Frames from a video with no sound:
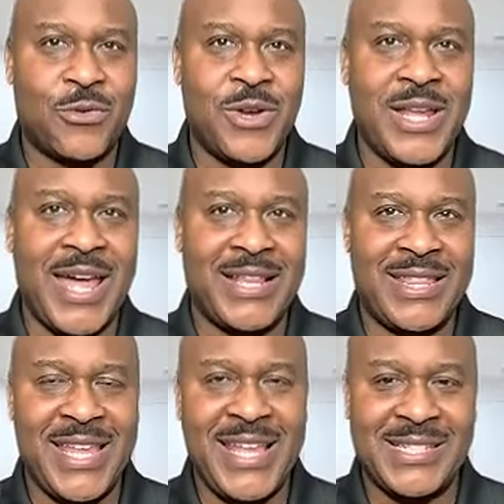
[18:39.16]
create
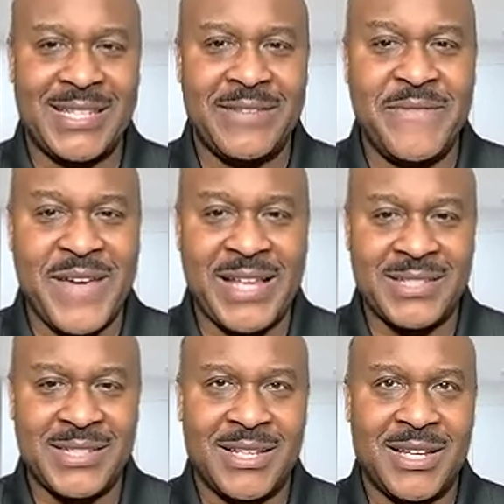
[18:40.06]
these
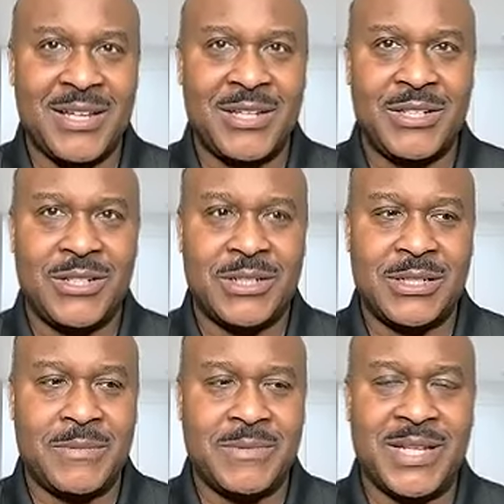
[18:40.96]
events to
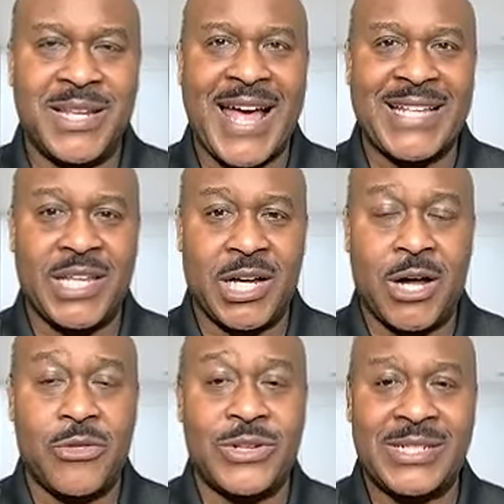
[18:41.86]
subsidize the
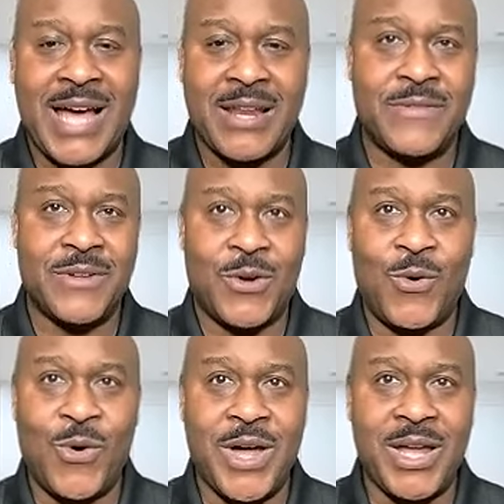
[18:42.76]
other side of the
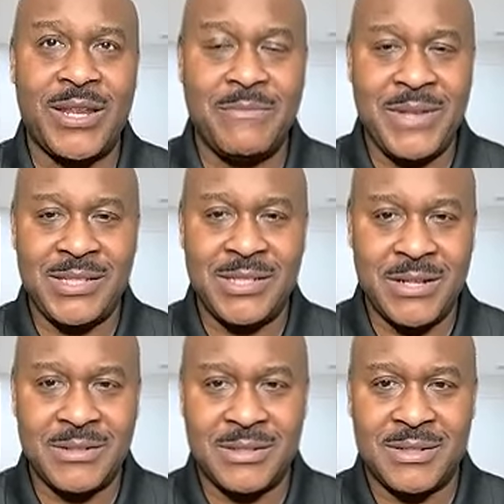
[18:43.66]
coin in business.
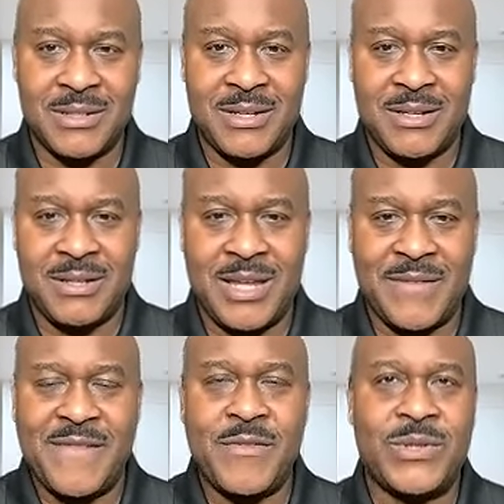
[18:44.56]
If
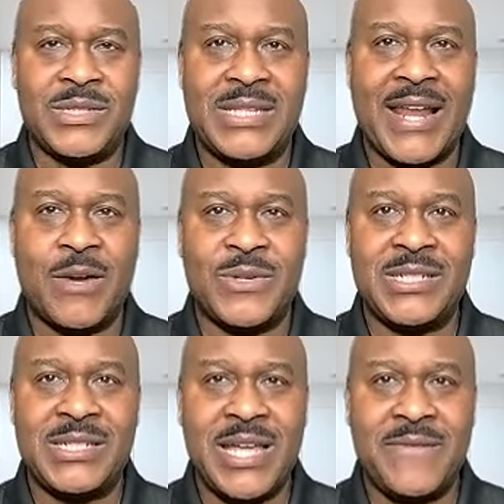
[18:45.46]
everyone's data
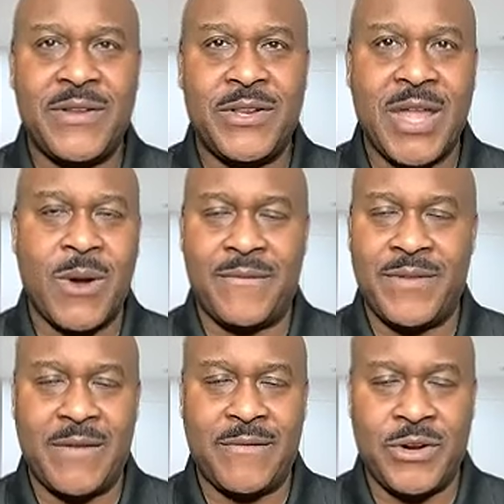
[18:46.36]
was safe and there were
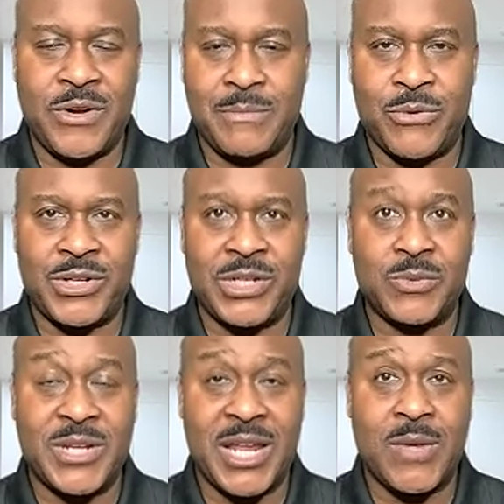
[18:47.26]
never any breaches,
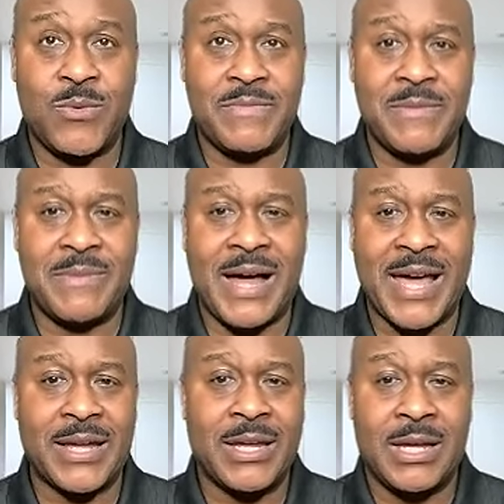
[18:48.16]
would anyone be
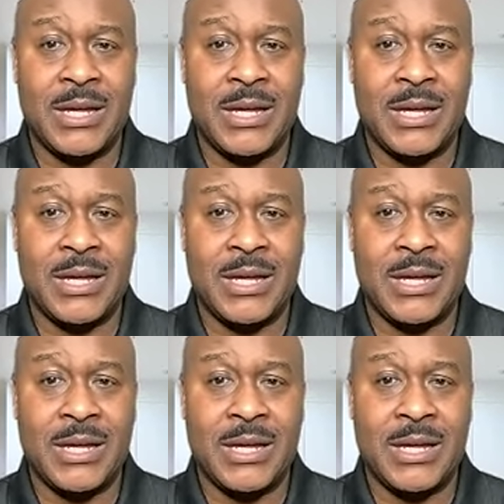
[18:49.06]
buying